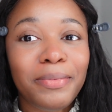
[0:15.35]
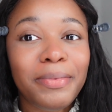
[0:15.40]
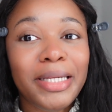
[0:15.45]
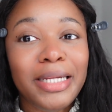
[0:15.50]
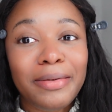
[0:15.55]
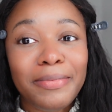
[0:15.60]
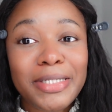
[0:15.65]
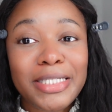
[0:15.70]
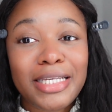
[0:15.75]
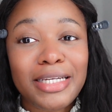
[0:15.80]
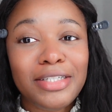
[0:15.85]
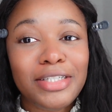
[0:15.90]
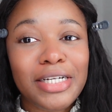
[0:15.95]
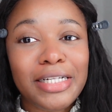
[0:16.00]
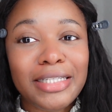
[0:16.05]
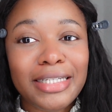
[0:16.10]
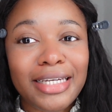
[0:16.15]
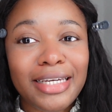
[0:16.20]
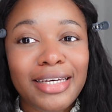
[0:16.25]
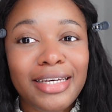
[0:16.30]
My name is
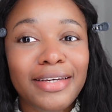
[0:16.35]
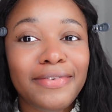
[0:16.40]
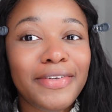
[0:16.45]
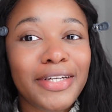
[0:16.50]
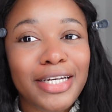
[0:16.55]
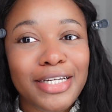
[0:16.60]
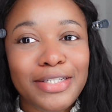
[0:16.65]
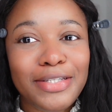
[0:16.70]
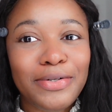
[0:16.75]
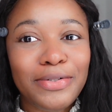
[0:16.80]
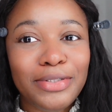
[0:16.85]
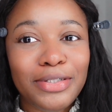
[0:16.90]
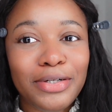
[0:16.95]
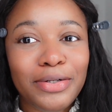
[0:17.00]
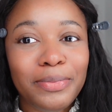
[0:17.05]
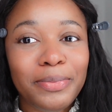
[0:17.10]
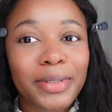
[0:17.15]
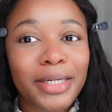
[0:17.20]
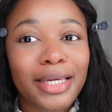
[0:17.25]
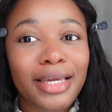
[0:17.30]
Angelica. If you guys don't
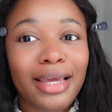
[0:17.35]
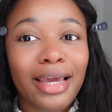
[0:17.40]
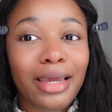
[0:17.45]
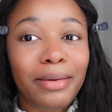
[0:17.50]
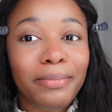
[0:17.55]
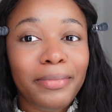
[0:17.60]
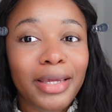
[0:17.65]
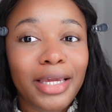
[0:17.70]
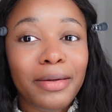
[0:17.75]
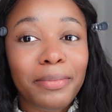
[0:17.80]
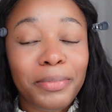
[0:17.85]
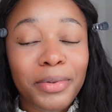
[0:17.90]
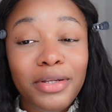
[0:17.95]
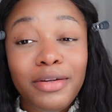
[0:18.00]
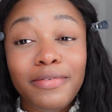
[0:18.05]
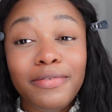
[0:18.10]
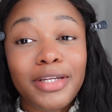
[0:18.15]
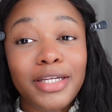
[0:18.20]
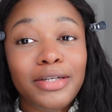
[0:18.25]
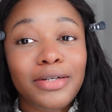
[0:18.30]
know me, I make
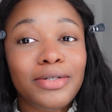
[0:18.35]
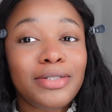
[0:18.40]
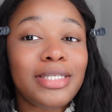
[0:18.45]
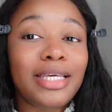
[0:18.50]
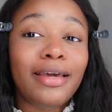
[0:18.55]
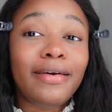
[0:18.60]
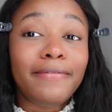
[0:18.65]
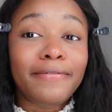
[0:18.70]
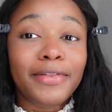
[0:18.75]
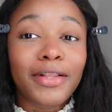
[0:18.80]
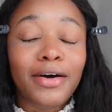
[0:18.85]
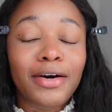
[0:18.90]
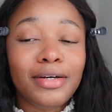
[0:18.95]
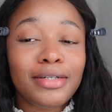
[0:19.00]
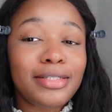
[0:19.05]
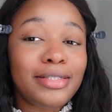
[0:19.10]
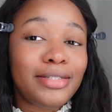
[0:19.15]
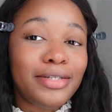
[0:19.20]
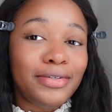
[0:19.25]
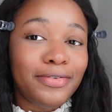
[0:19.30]
beauty videos and
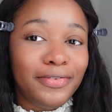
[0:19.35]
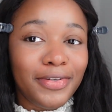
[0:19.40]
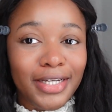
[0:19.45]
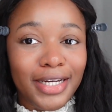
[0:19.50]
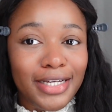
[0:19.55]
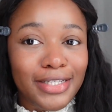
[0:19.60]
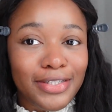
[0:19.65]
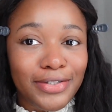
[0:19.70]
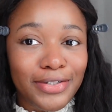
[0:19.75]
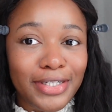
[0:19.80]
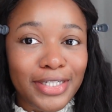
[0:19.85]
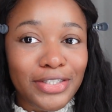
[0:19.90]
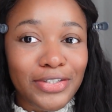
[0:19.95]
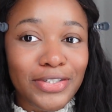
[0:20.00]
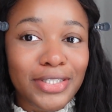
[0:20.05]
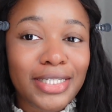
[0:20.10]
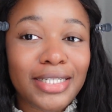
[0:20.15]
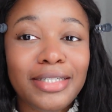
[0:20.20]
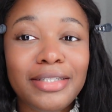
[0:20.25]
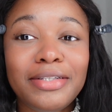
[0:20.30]
vlogs, so if you guys are
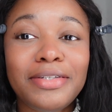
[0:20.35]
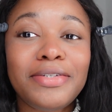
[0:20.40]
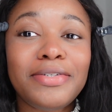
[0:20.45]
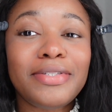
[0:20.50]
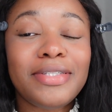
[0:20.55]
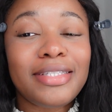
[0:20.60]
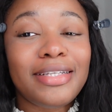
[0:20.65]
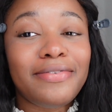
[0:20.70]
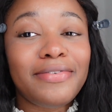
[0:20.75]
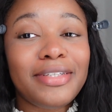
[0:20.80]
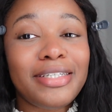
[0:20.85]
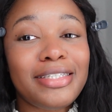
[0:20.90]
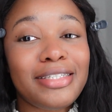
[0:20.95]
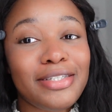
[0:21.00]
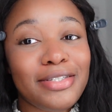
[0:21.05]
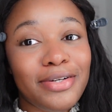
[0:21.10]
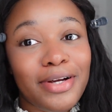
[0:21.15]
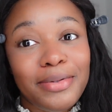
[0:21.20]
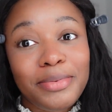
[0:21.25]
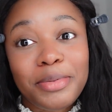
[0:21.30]
interested in those, definitely
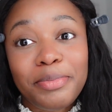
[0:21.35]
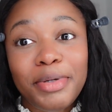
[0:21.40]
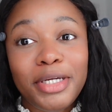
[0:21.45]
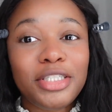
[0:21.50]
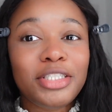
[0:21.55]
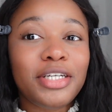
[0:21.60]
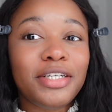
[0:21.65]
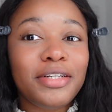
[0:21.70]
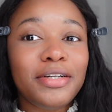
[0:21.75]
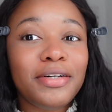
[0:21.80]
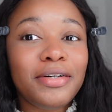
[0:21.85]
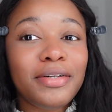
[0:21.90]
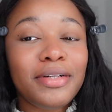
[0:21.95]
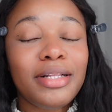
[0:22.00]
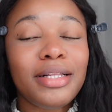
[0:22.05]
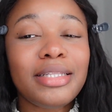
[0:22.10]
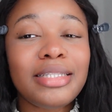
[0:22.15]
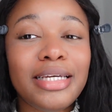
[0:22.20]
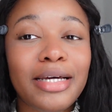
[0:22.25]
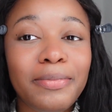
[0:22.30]
subscribe to my channel
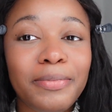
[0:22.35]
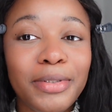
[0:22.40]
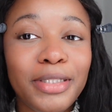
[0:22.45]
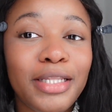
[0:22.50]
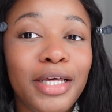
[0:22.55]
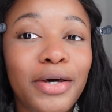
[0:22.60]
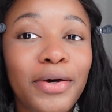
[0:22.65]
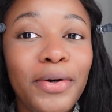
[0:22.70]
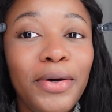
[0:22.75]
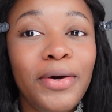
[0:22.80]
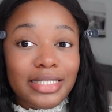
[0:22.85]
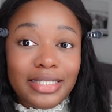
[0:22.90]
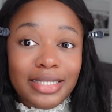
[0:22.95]
down below.